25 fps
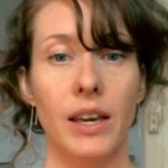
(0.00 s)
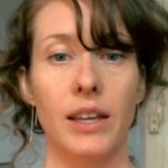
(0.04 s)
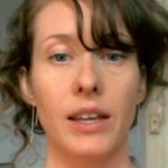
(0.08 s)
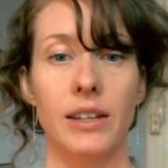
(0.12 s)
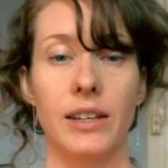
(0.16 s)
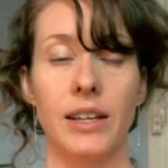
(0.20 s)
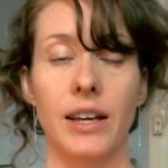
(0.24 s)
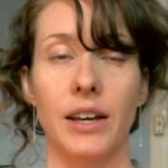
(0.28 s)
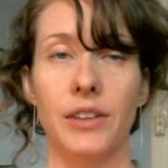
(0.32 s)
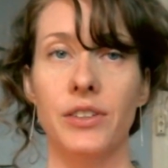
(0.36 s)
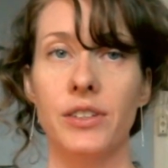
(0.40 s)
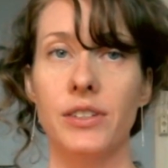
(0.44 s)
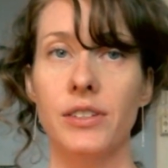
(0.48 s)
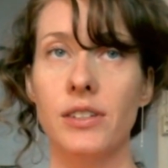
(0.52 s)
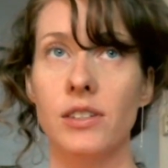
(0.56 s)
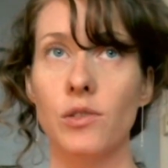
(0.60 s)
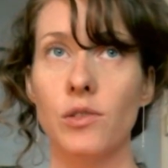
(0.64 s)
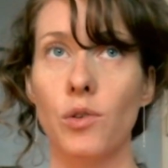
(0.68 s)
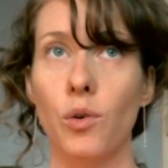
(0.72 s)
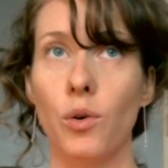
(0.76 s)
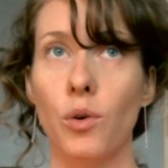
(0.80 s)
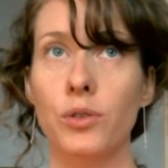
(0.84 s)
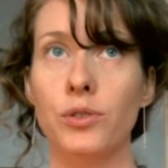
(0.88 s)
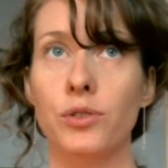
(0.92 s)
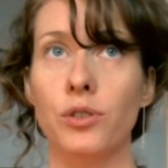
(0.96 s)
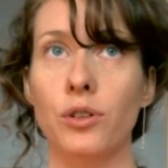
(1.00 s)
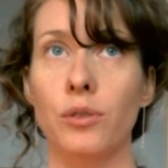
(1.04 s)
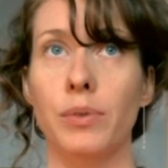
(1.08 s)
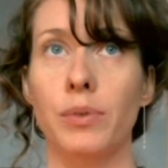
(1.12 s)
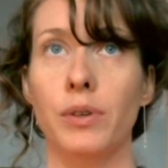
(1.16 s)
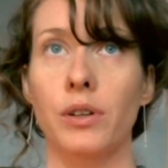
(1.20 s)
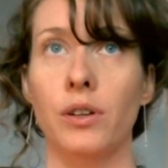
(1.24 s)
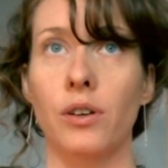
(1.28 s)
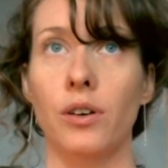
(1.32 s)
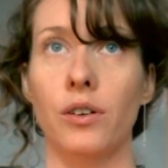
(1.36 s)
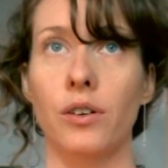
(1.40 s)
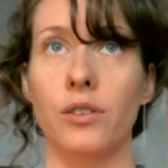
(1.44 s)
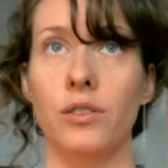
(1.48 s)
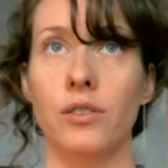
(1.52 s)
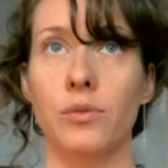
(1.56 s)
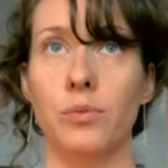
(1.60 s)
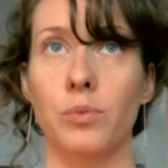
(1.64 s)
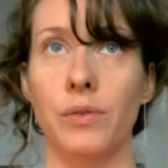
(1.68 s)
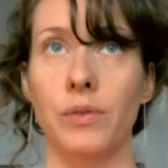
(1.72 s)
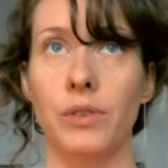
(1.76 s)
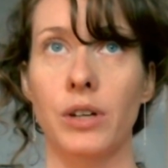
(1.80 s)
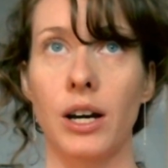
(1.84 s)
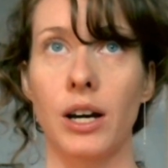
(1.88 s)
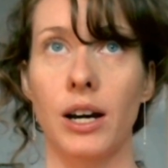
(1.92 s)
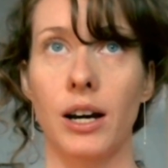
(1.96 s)
Now this is also because
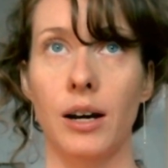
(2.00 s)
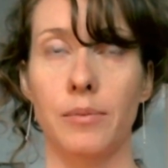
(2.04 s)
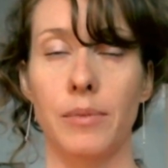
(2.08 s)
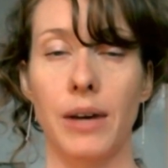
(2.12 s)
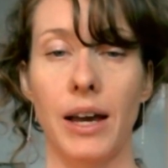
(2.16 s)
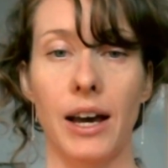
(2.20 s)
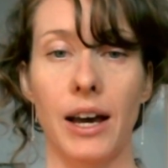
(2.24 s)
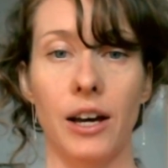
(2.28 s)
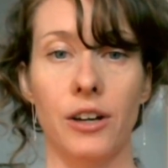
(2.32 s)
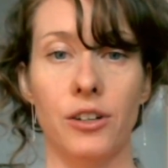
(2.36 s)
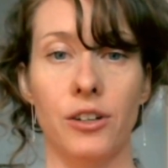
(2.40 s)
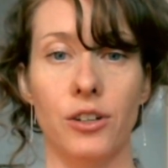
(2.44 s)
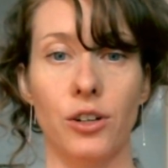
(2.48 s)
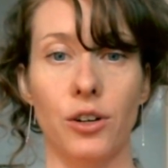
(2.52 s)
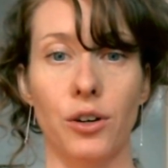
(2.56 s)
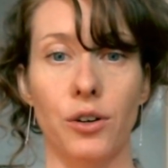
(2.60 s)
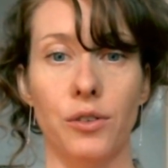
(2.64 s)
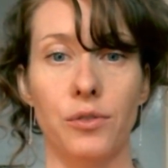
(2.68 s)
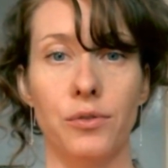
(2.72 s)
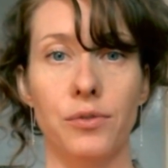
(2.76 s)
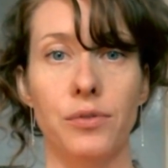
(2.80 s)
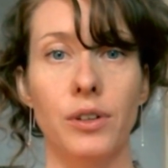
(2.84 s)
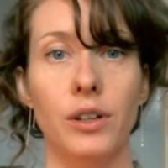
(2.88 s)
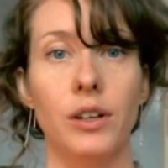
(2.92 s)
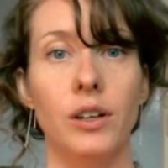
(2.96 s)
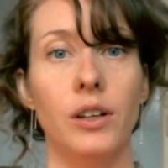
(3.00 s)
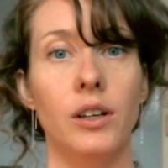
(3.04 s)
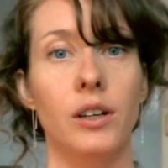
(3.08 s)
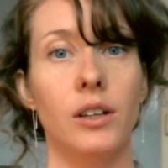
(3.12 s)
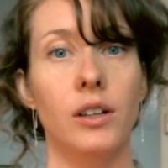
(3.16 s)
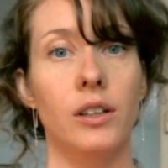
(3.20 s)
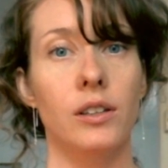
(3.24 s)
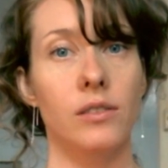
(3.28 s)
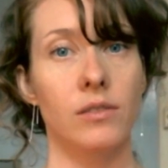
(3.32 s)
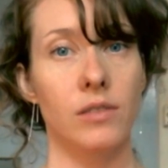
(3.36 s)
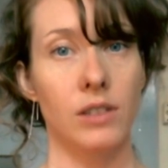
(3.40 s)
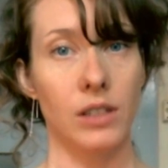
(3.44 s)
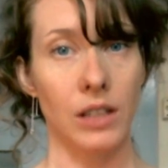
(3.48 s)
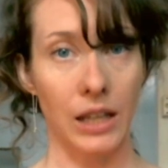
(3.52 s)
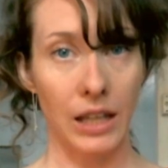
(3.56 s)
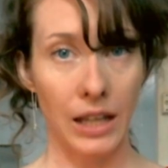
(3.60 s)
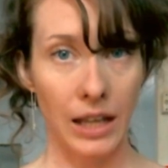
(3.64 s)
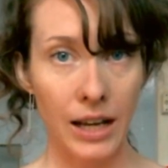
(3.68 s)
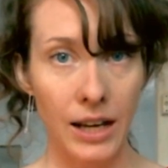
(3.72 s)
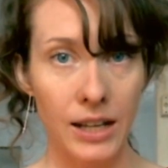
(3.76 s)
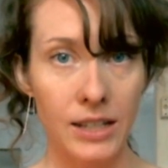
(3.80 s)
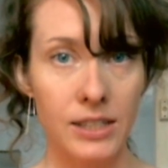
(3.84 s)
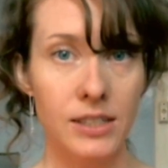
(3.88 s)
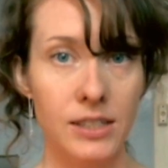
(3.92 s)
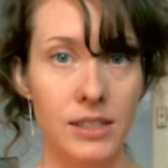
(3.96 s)
we've come out of the
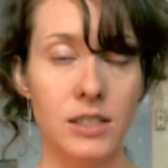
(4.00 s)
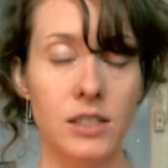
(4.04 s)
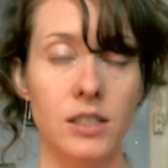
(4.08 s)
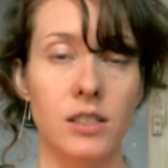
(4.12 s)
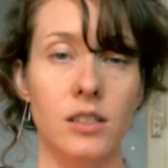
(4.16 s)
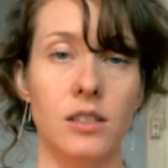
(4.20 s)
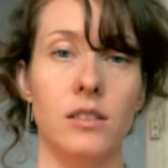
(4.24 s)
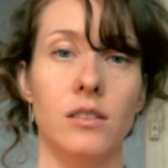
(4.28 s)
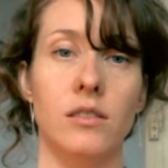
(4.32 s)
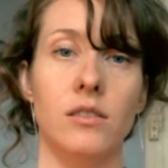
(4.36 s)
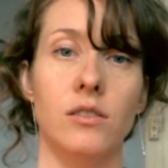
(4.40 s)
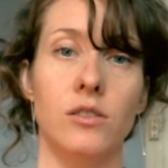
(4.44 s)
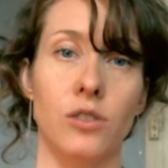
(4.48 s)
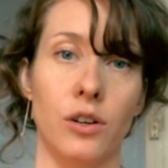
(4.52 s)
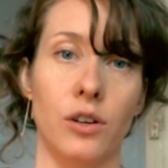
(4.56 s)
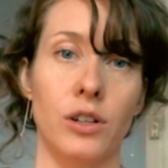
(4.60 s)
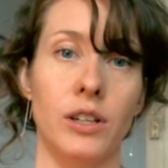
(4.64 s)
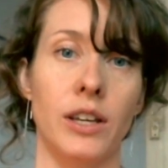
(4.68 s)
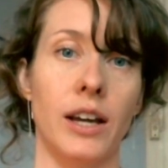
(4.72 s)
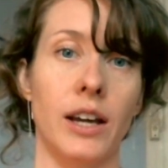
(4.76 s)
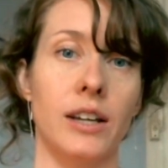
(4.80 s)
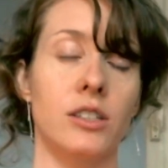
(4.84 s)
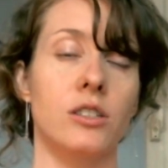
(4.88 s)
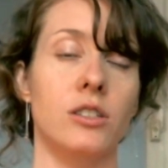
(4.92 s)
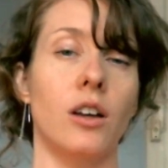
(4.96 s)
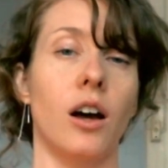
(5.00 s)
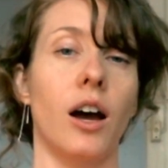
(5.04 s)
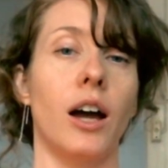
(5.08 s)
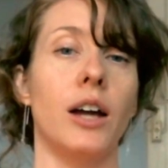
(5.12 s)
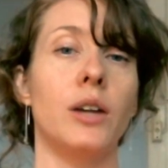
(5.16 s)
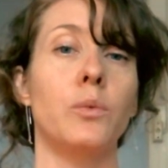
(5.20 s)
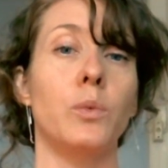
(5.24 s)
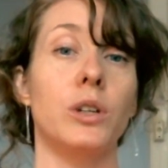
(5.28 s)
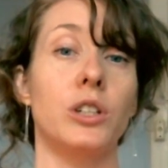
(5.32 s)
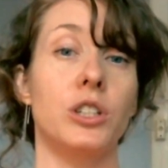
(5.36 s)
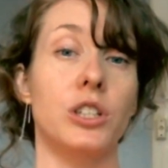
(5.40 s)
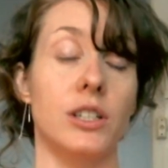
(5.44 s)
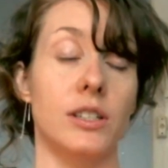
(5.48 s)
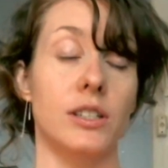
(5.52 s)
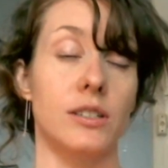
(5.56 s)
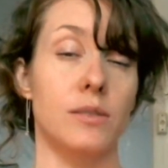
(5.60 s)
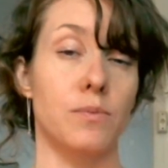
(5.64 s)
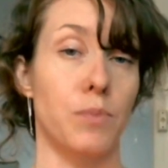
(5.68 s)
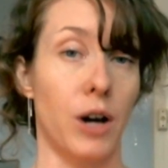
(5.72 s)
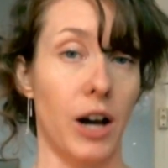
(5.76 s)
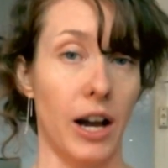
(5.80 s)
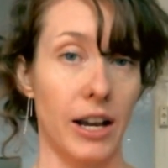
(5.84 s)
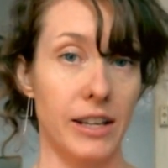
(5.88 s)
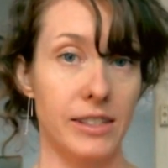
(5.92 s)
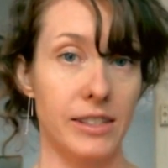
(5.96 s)
last zodiac sign, which is
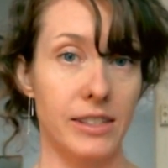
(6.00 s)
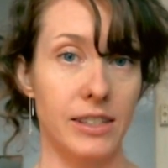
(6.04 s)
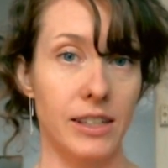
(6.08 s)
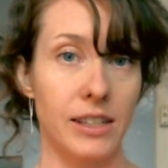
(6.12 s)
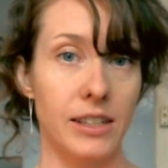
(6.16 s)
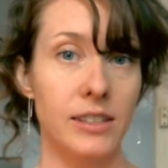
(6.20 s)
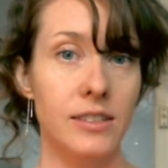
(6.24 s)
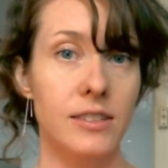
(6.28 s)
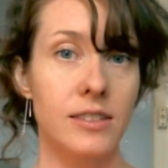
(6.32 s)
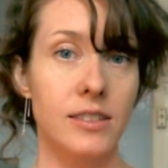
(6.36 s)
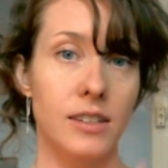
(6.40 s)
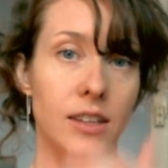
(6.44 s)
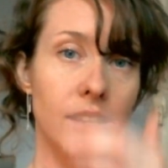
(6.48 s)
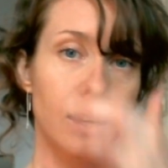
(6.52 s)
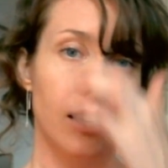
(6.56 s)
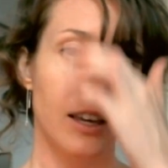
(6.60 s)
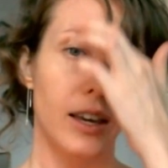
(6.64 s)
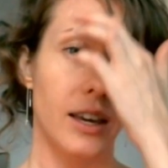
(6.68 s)
Pisces.